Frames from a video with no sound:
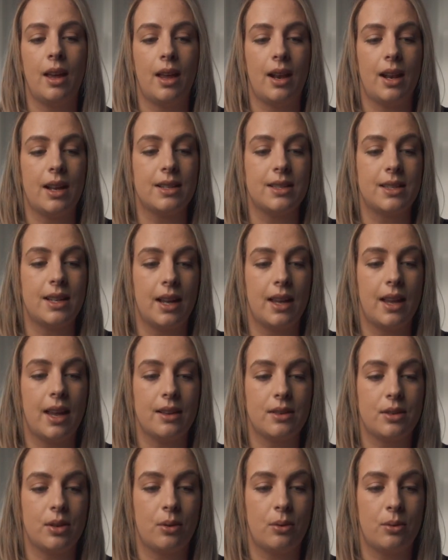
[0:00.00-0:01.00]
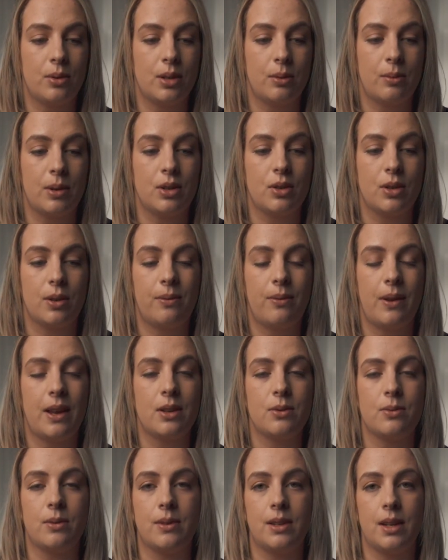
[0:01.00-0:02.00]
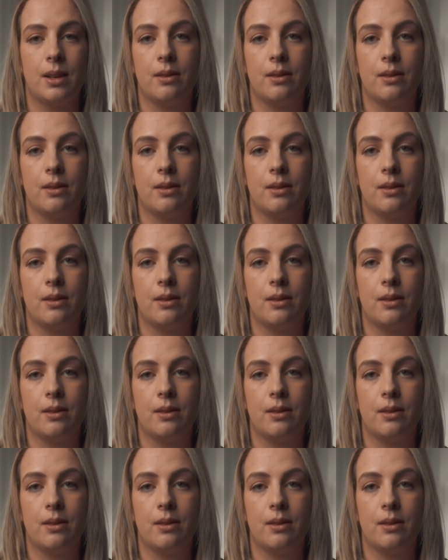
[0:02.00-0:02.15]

And as Dad gets older, we're just faced with